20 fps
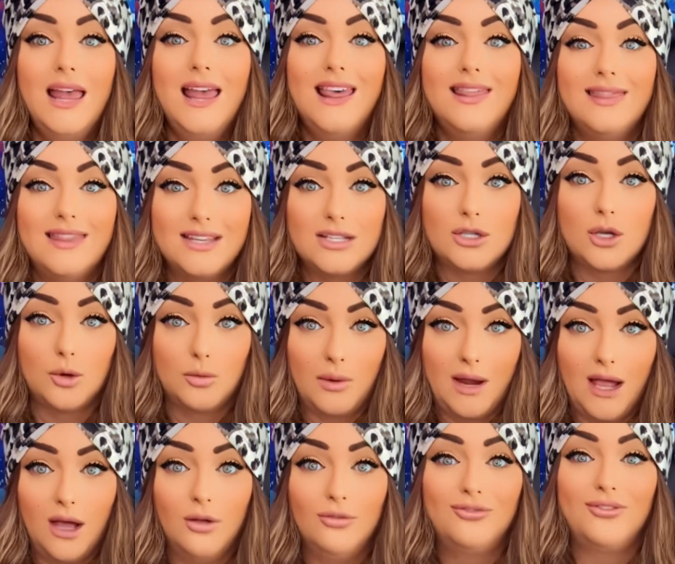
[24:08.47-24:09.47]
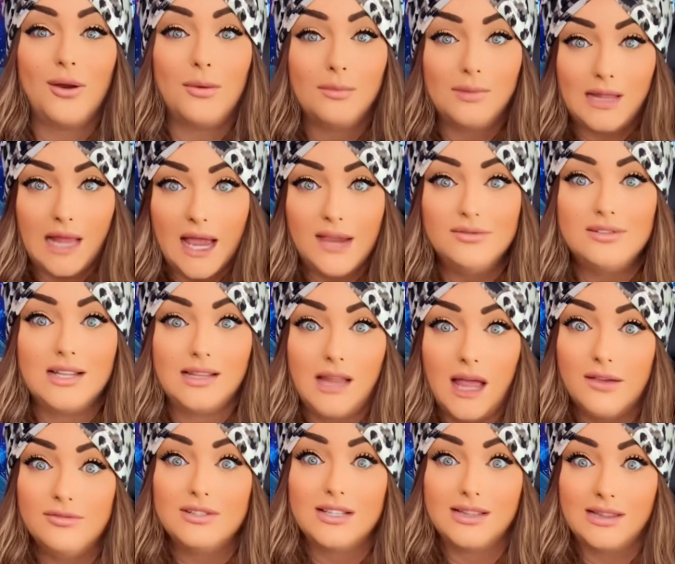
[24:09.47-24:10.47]
this around from life to
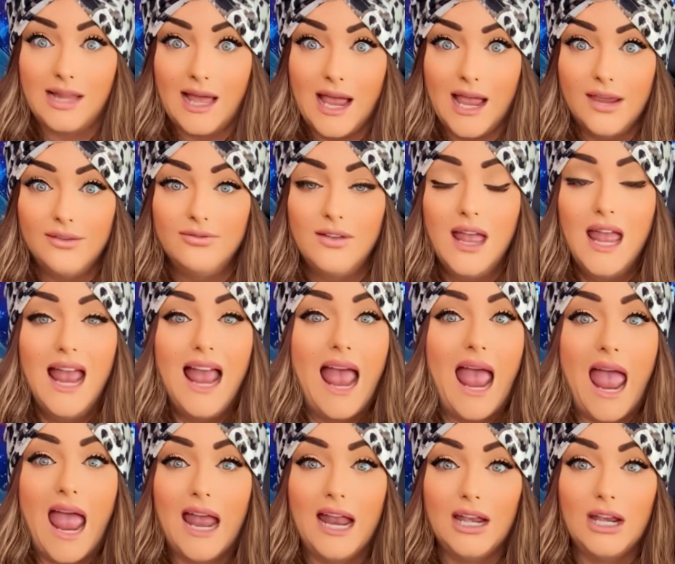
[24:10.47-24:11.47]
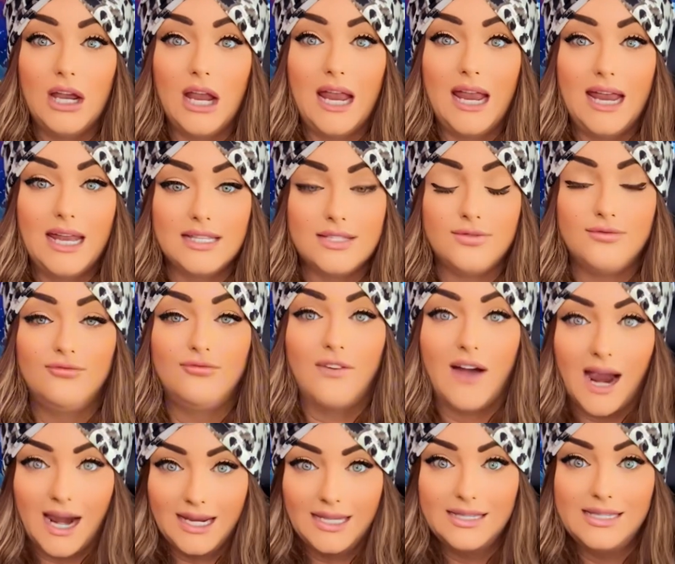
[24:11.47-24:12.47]
life to life, and it's
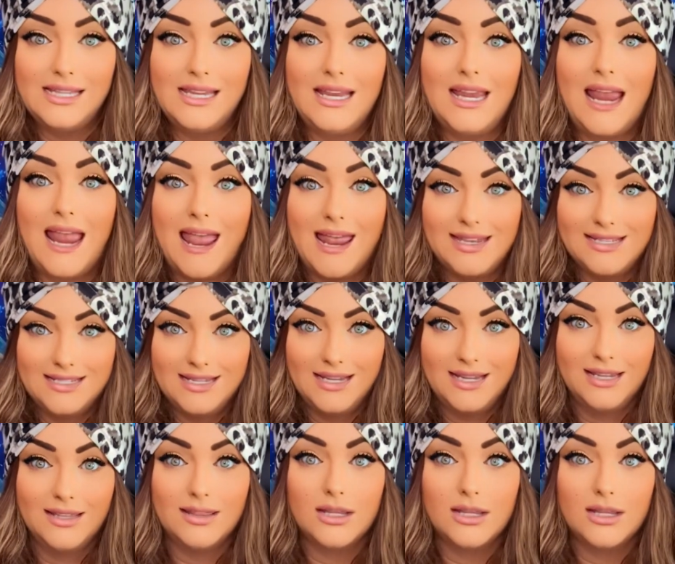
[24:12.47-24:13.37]
finally ending.